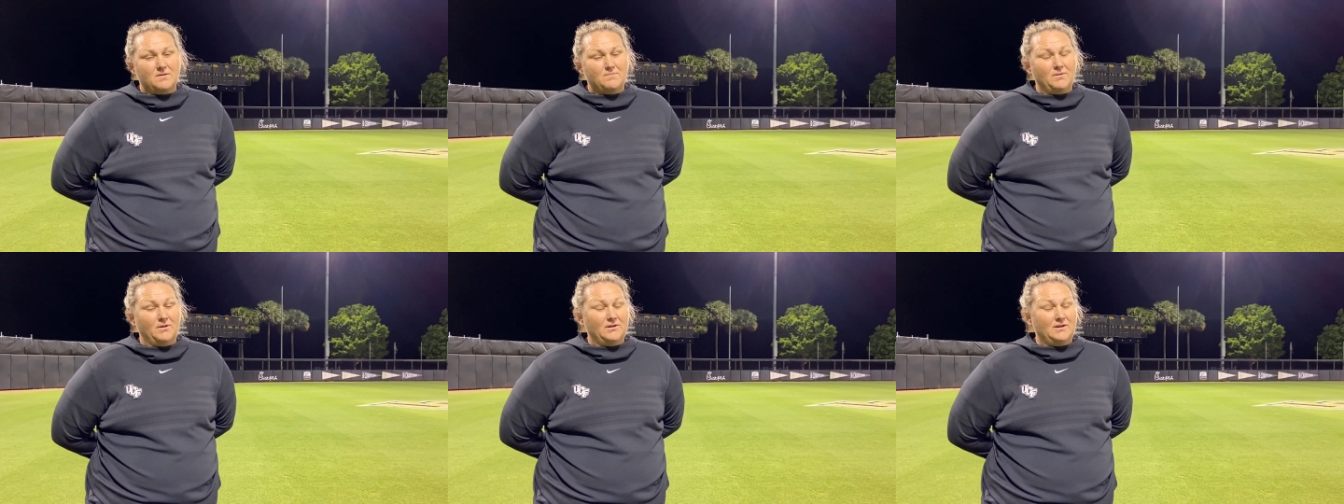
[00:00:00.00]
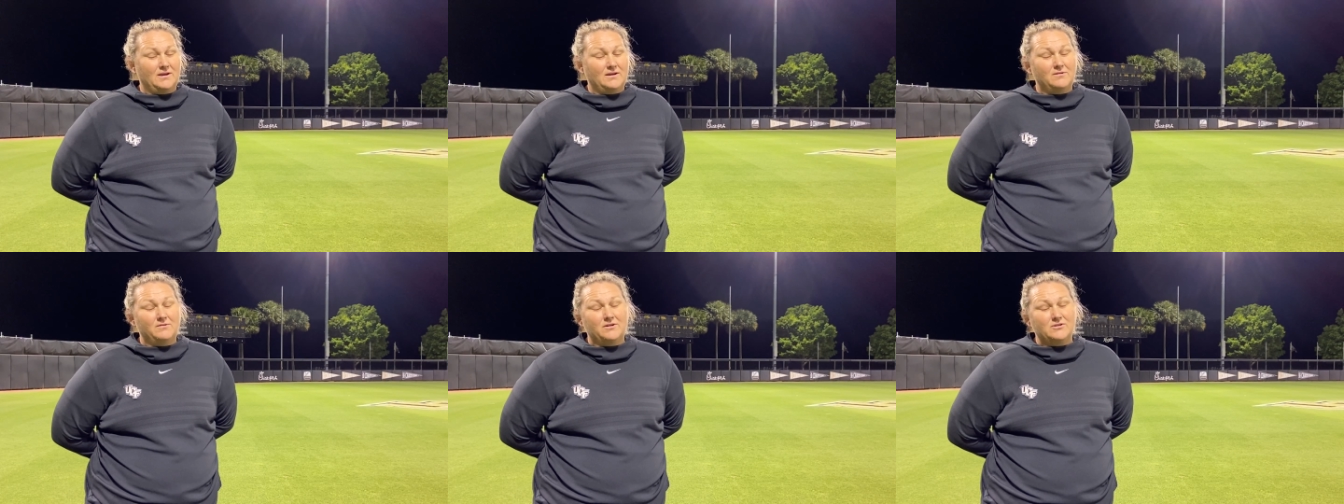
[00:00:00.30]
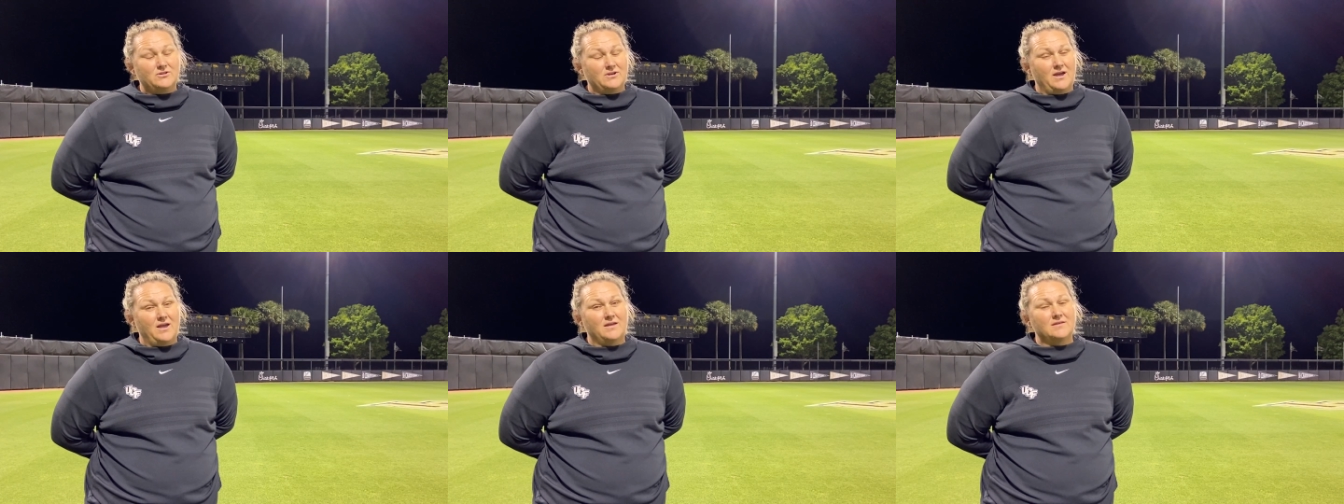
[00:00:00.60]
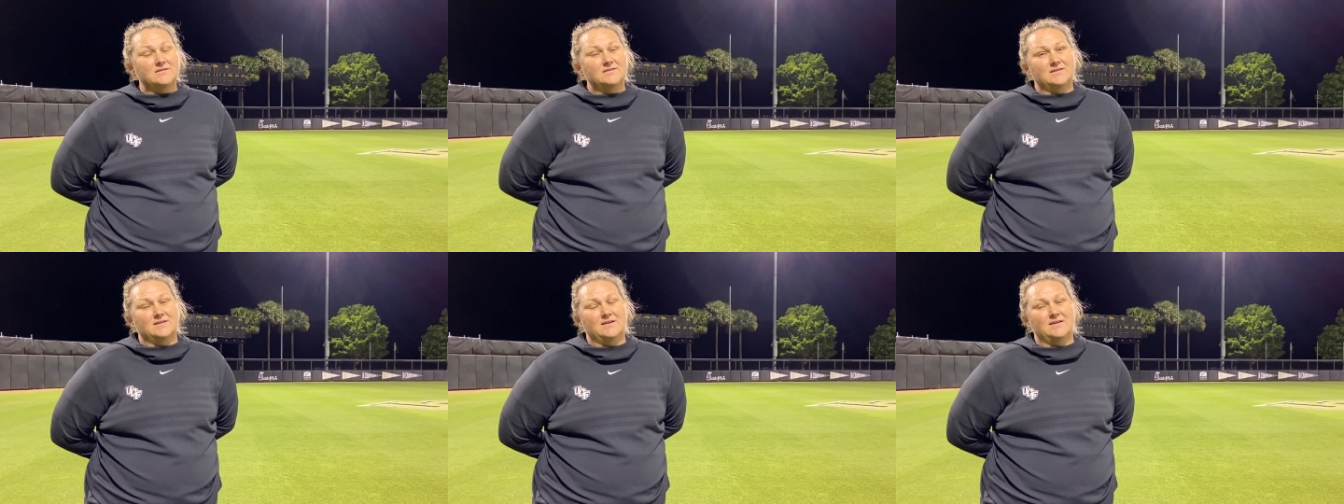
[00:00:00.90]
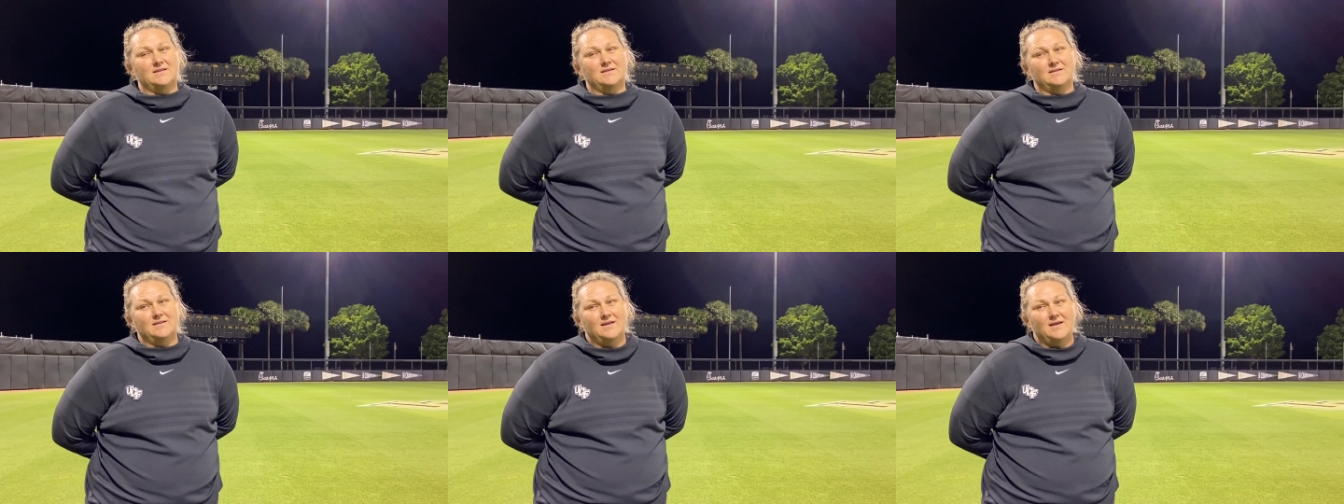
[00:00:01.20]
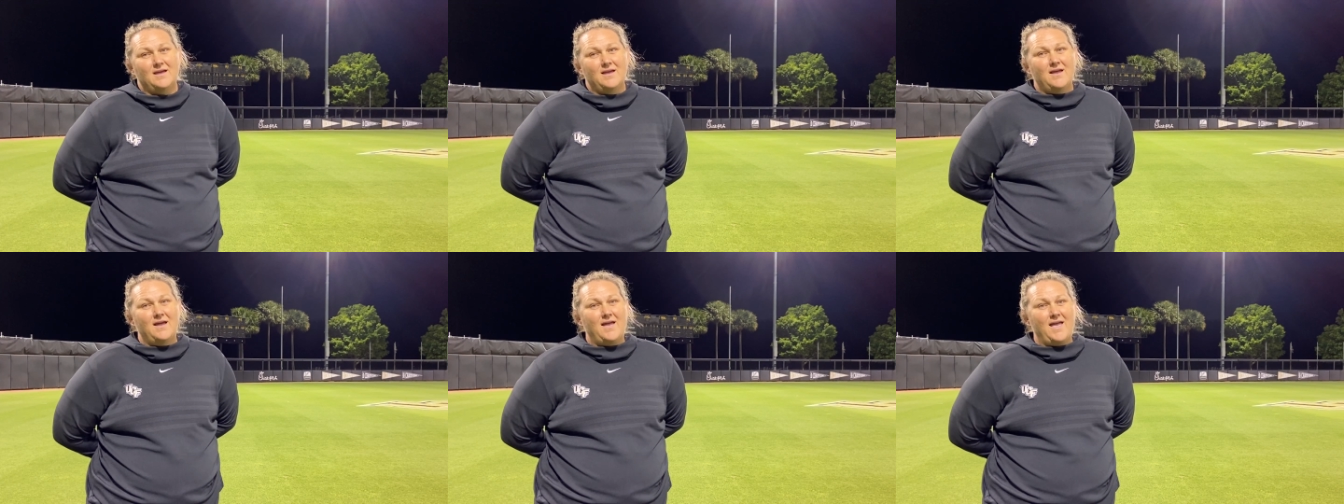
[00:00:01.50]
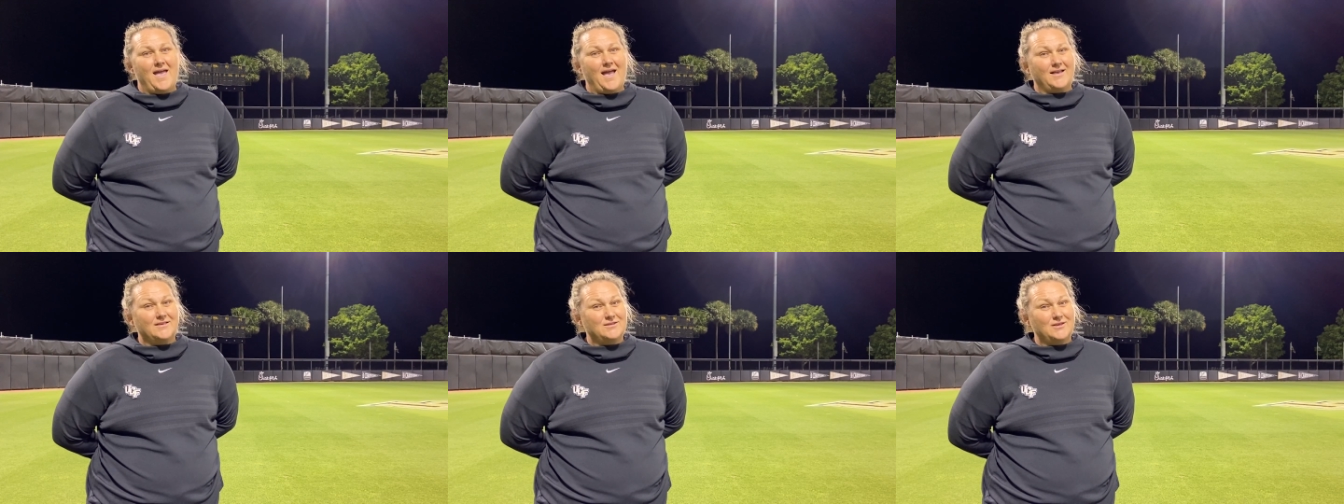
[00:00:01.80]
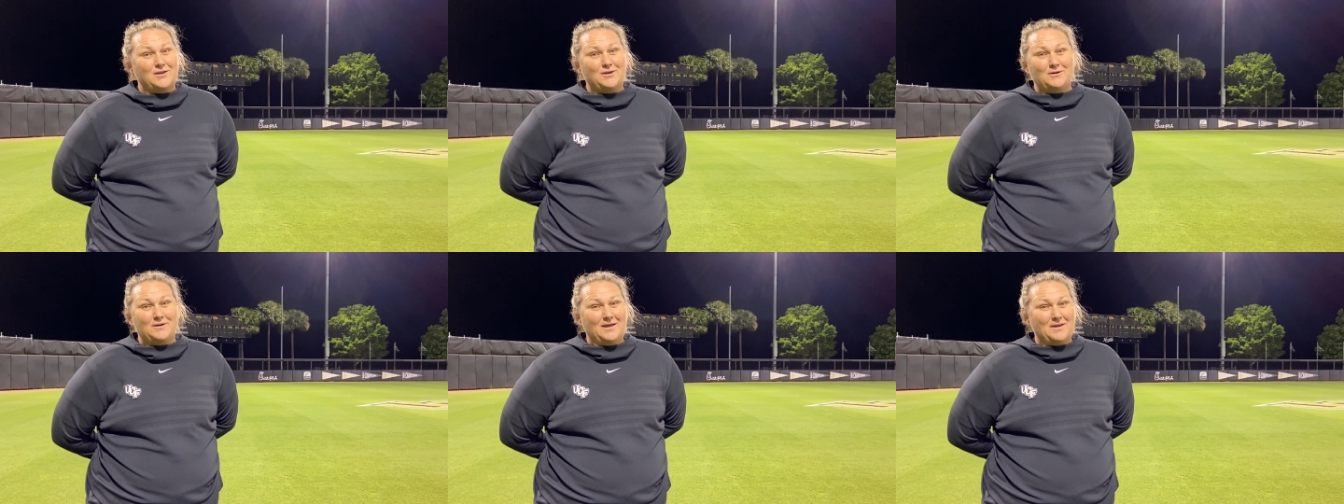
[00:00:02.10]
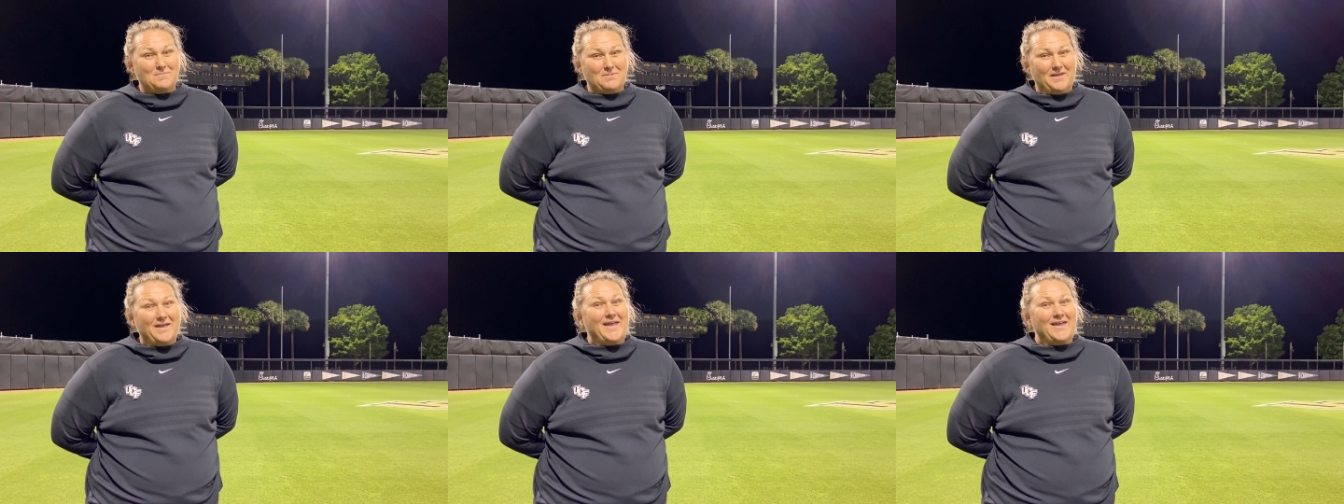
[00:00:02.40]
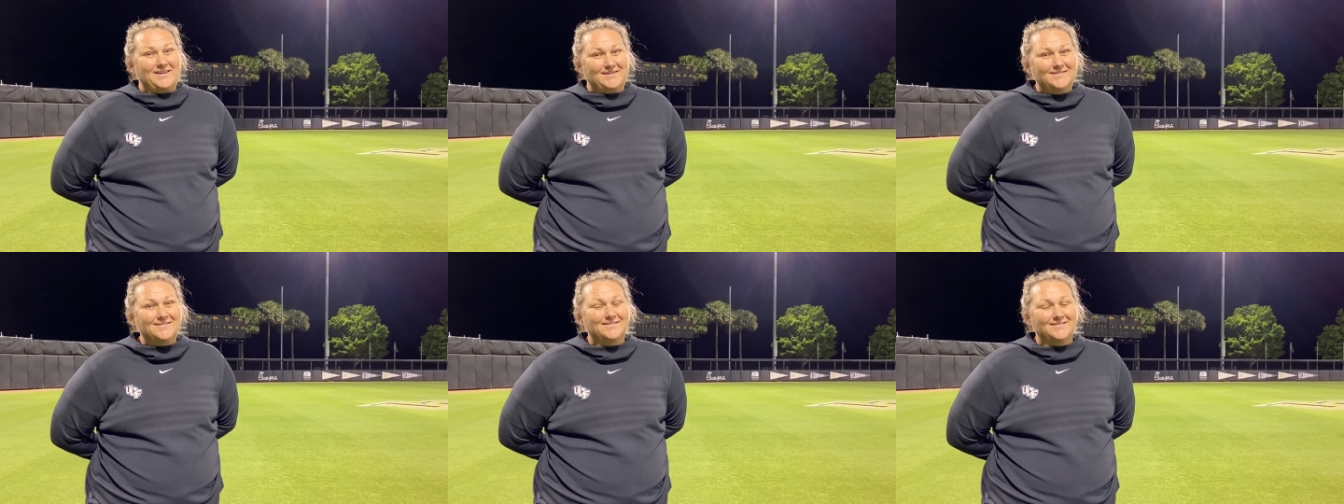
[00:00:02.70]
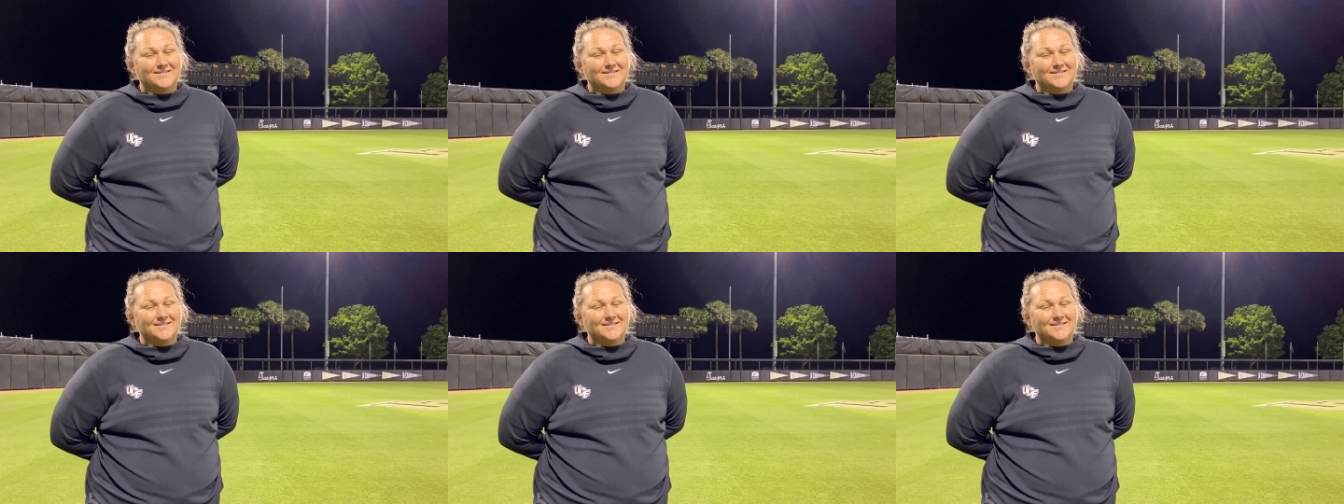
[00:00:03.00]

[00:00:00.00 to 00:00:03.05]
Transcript: ability to adjust, and executing a plan.